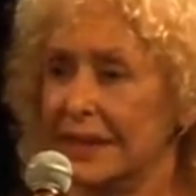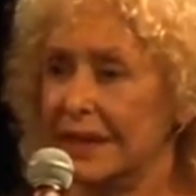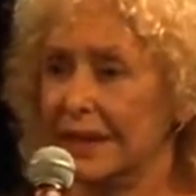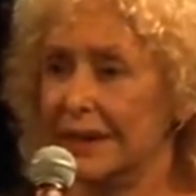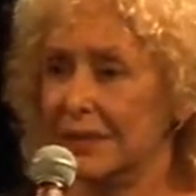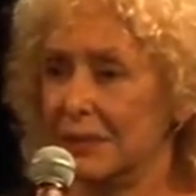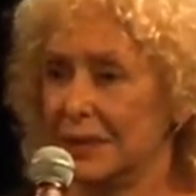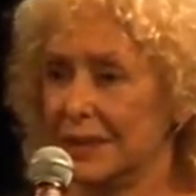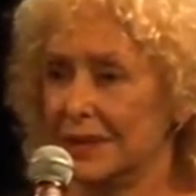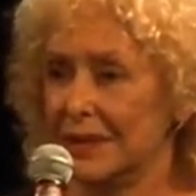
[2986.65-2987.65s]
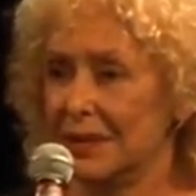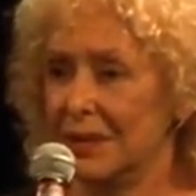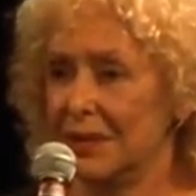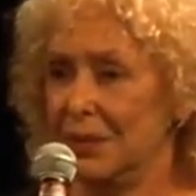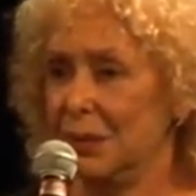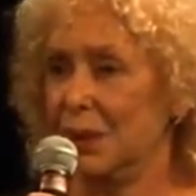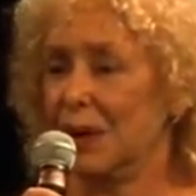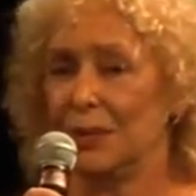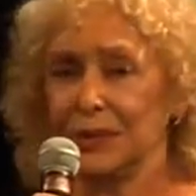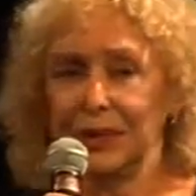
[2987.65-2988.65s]
And it was uh, when
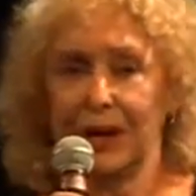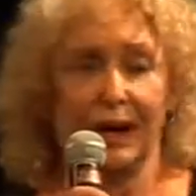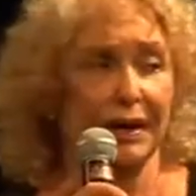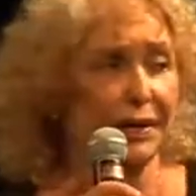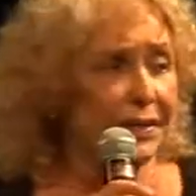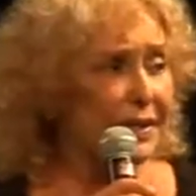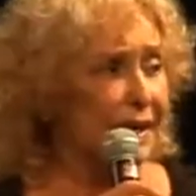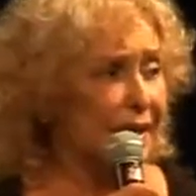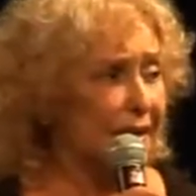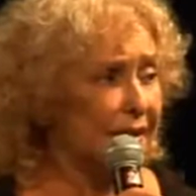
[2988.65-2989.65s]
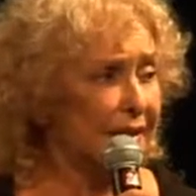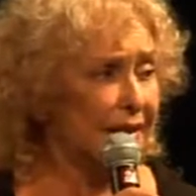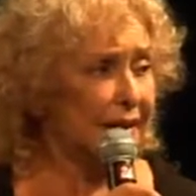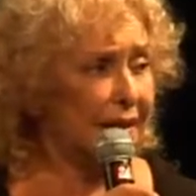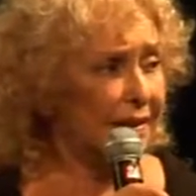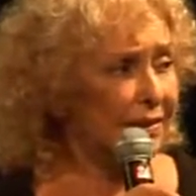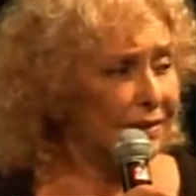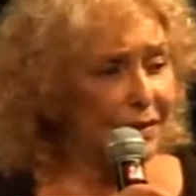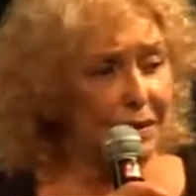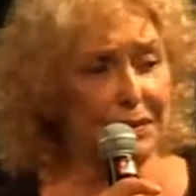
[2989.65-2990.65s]
I was in college, and I
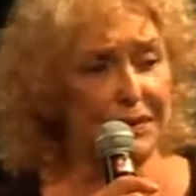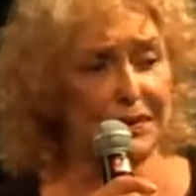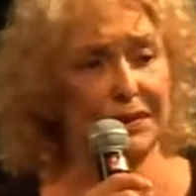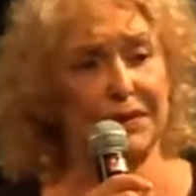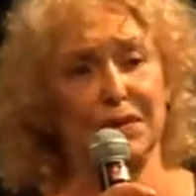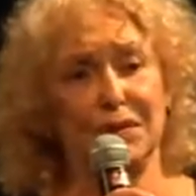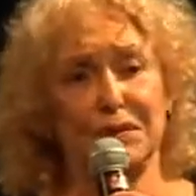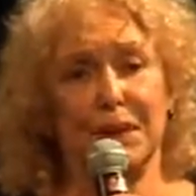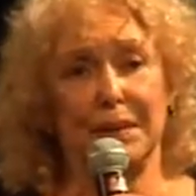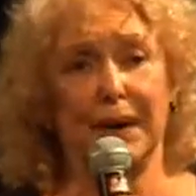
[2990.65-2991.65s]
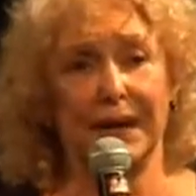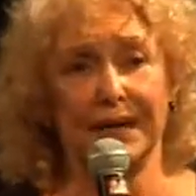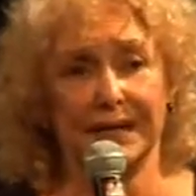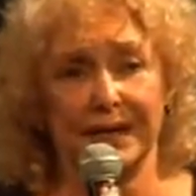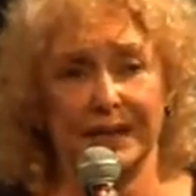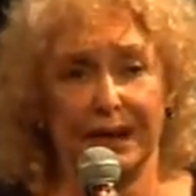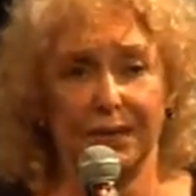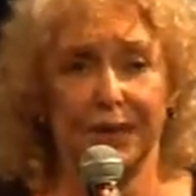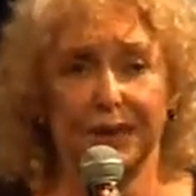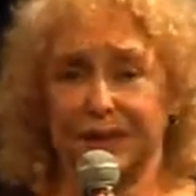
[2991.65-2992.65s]
thought I was going to lose my mind. I did not
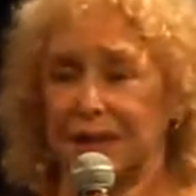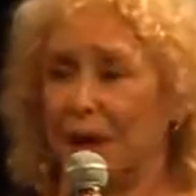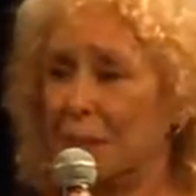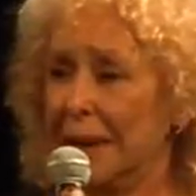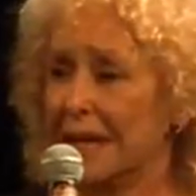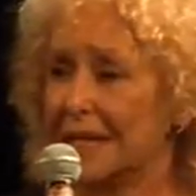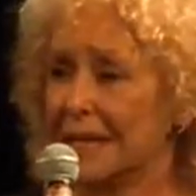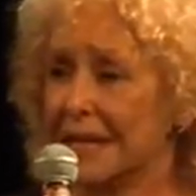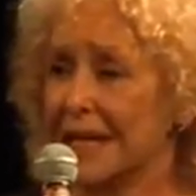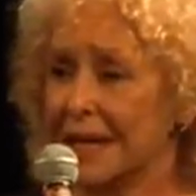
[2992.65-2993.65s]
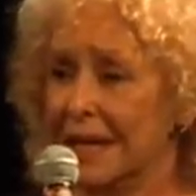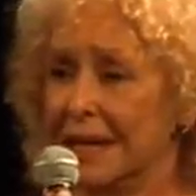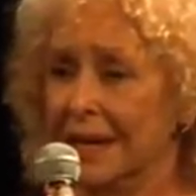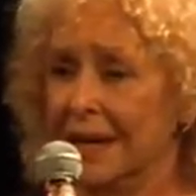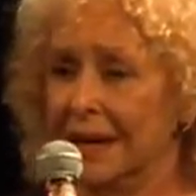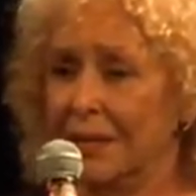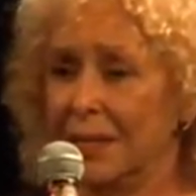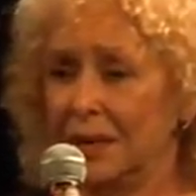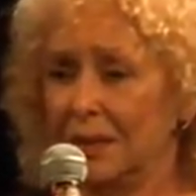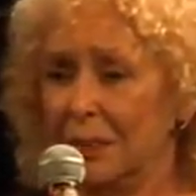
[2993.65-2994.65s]
want to stop painting.
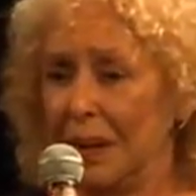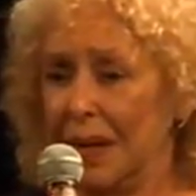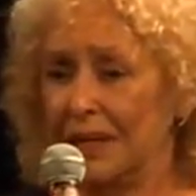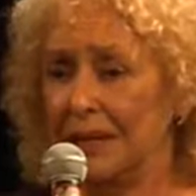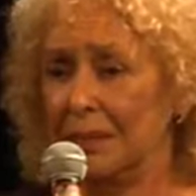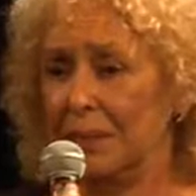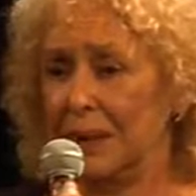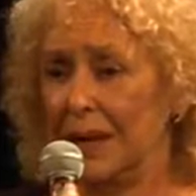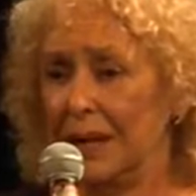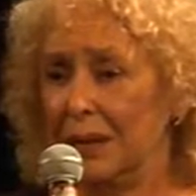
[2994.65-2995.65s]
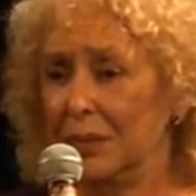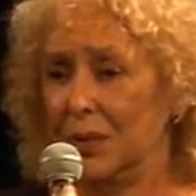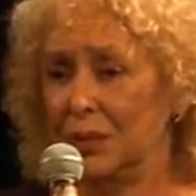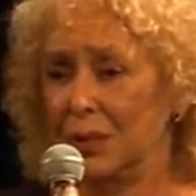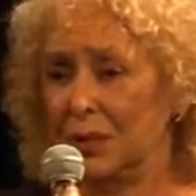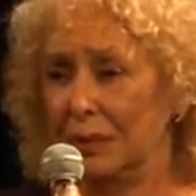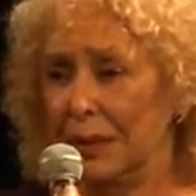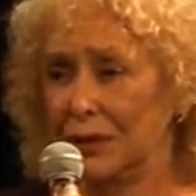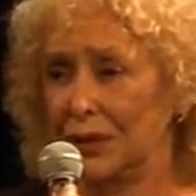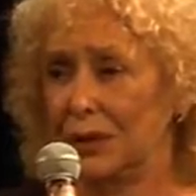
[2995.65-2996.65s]
But the painting became more and more
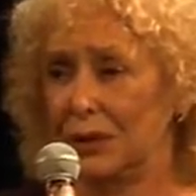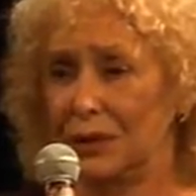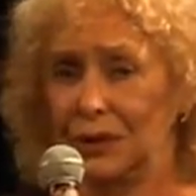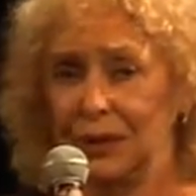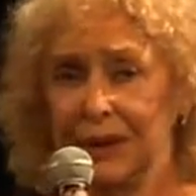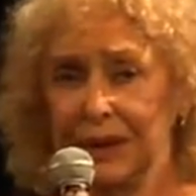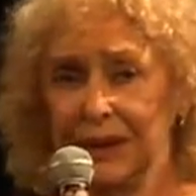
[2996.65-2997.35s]
dimensional.